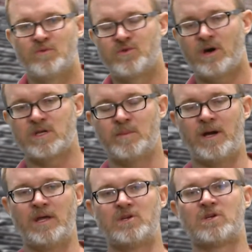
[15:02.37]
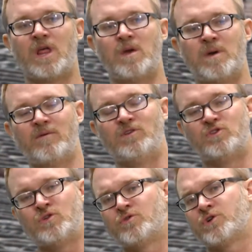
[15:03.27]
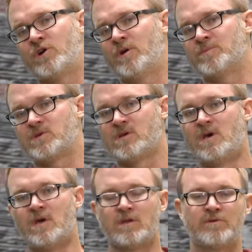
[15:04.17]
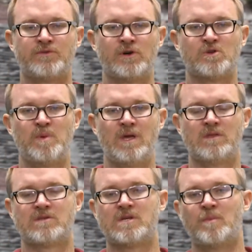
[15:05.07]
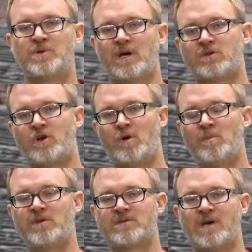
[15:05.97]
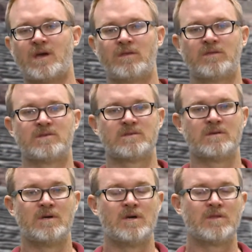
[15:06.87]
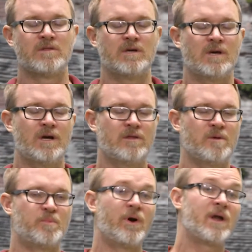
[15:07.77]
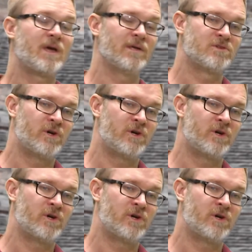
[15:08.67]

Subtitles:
We've talked about each claim having two terms, the first being the subject term and the second the predicate